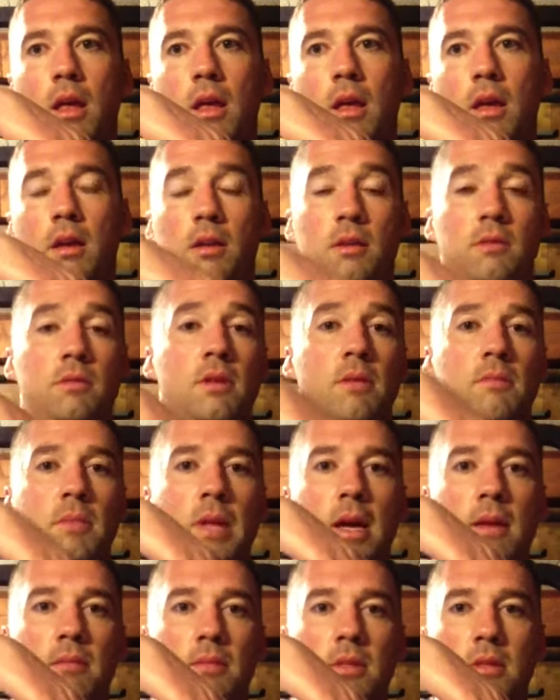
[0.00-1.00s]
you know,
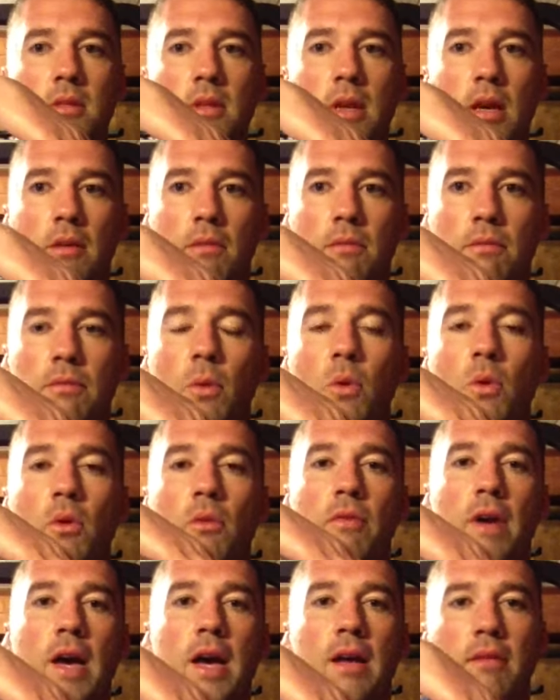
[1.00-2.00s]
sometimes it's like 4 or
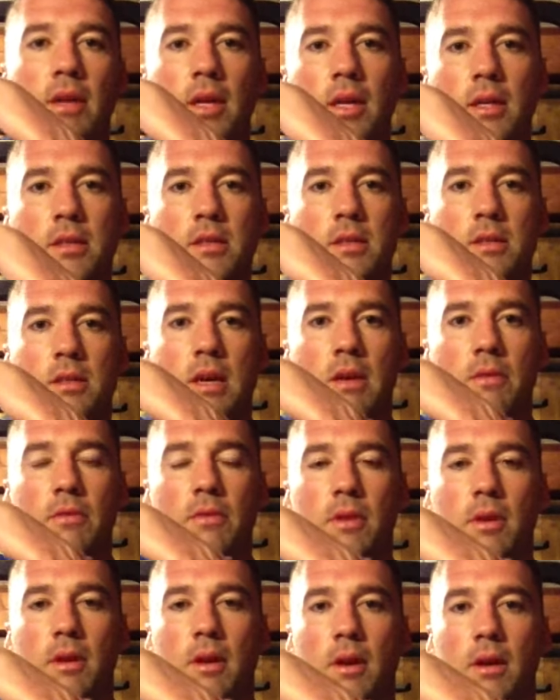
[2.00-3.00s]
5 inches off
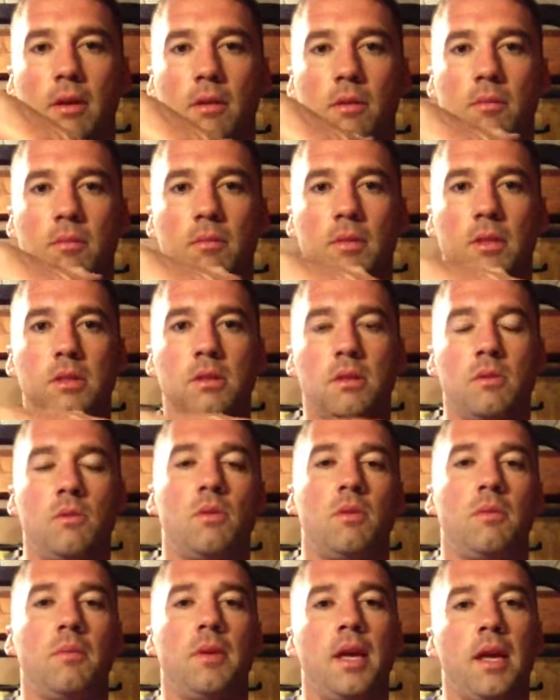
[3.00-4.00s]
of the ground, but you
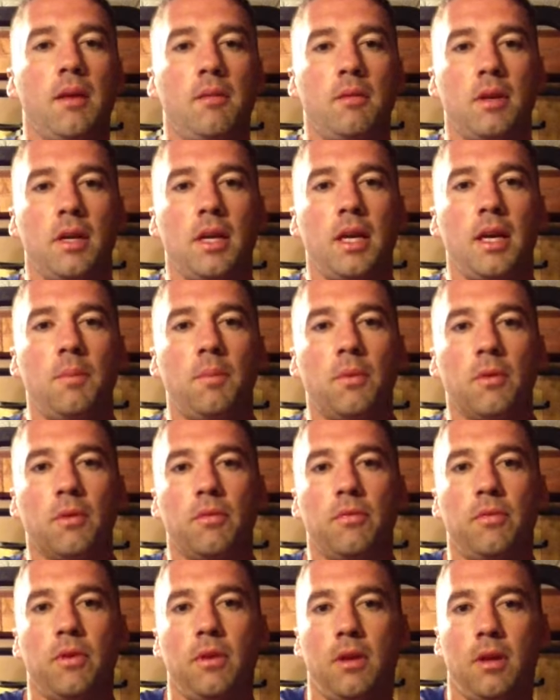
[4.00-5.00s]
want to be able to keep your
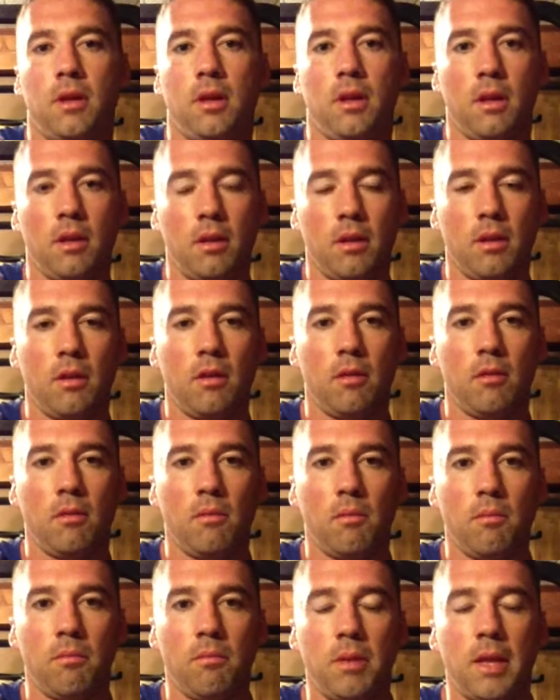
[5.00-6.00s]
foot
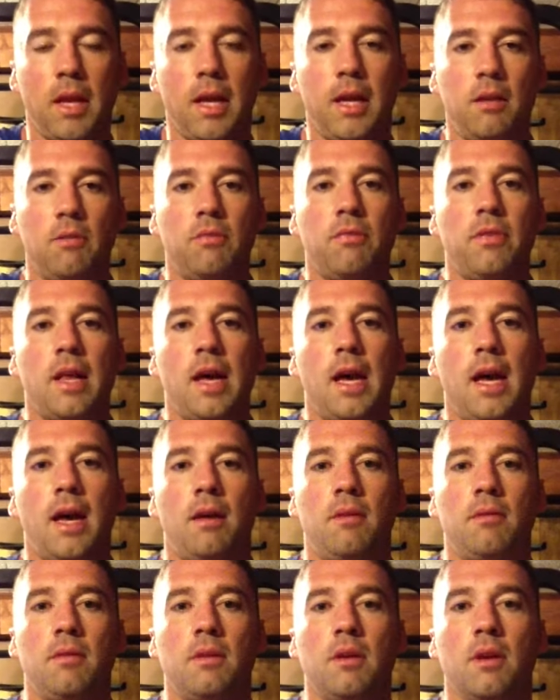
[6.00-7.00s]
planted flat
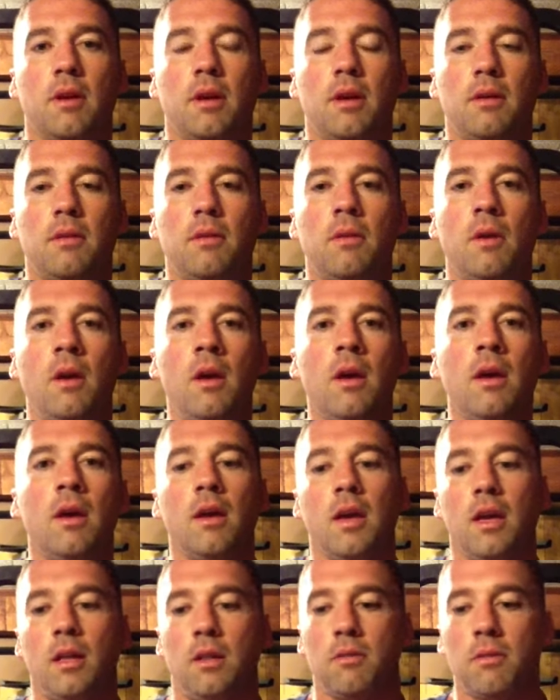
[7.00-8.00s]
on the ground.
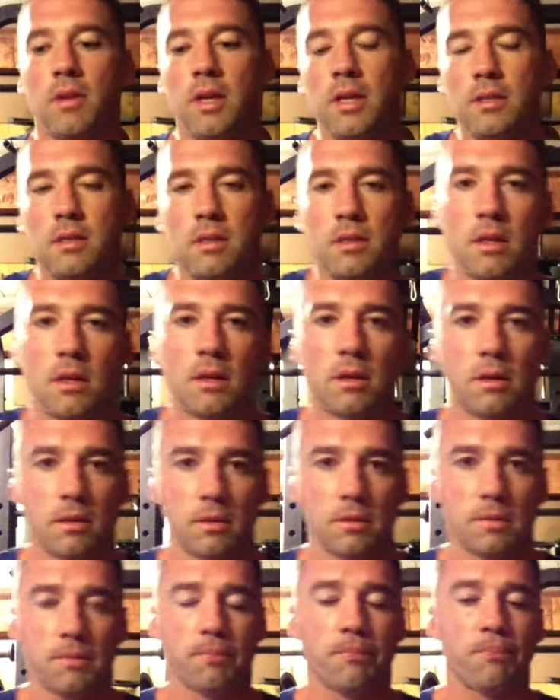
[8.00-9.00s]
And the reason
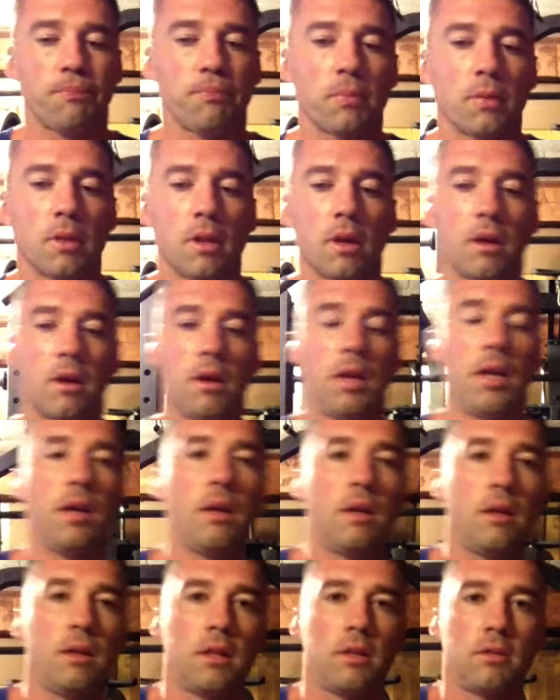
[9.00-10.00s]
their
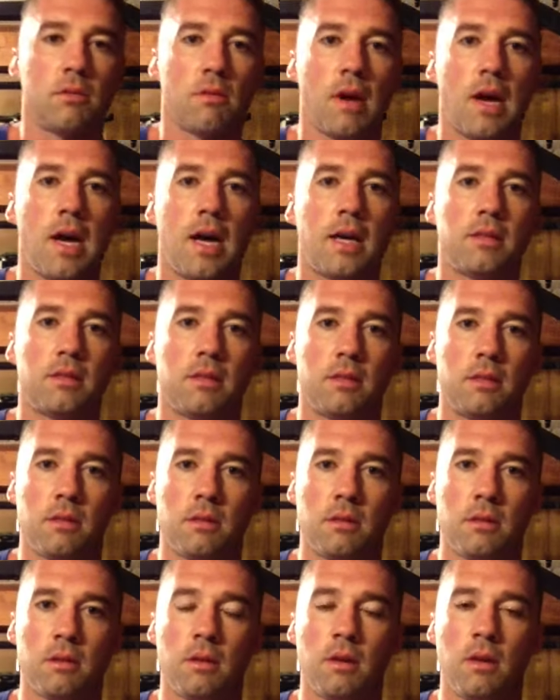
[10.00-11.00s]
heel is
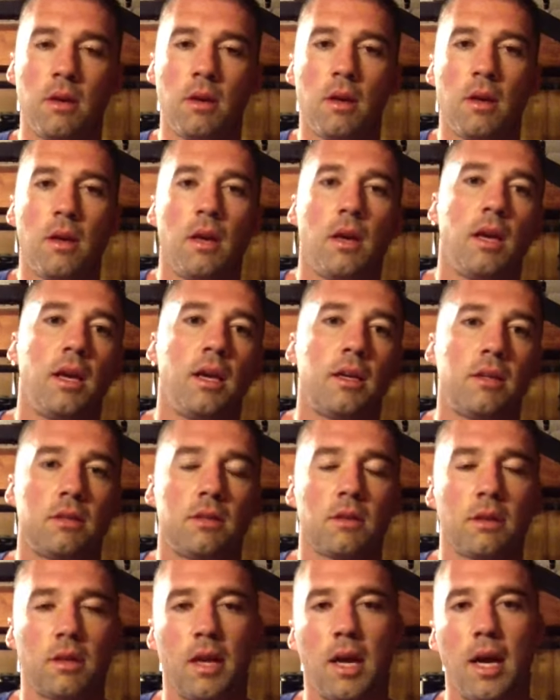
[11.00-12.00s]
rising is
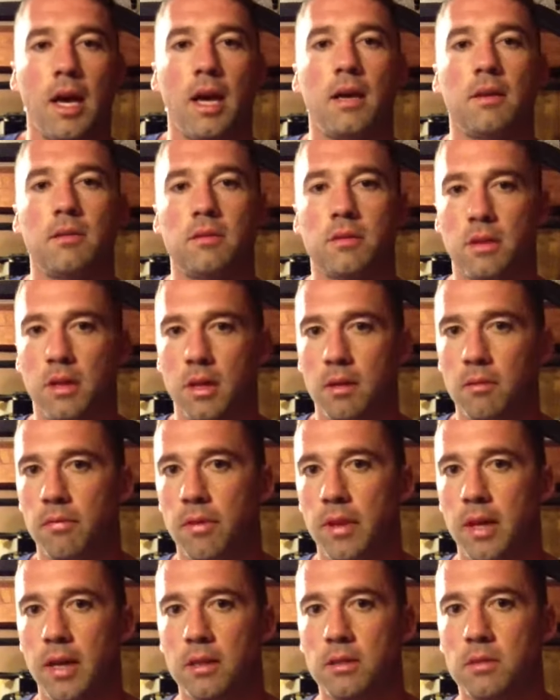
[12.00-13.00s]
their calves are
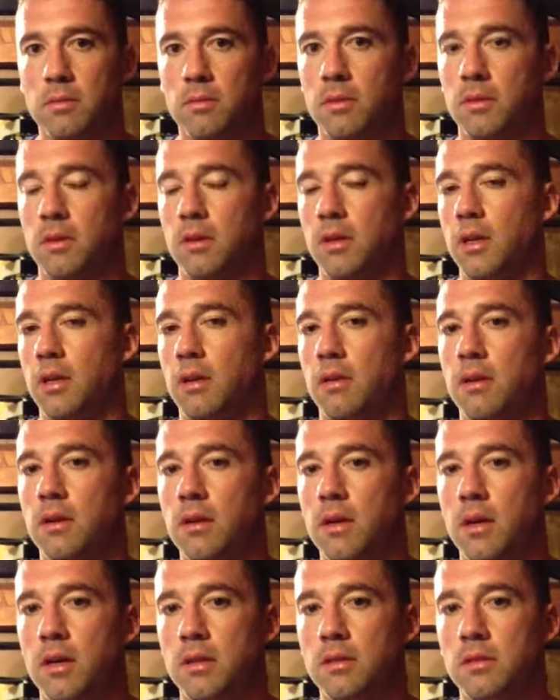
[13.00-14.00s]
inflexible. They're
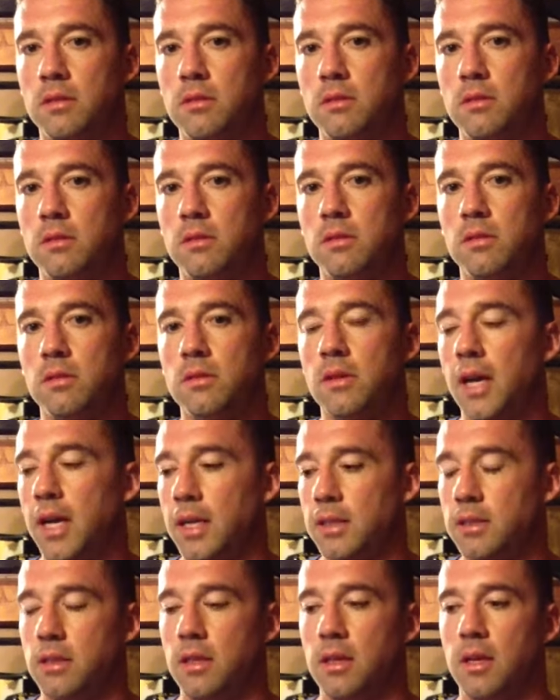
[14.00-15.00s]
not
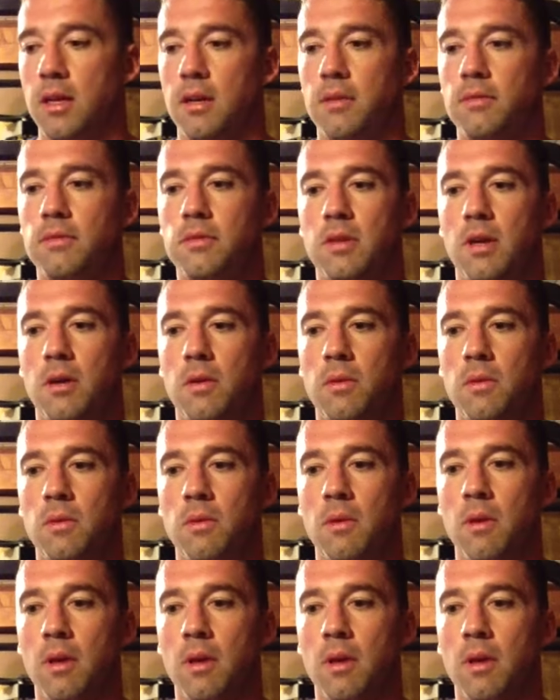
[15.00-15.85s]
stretched enough. So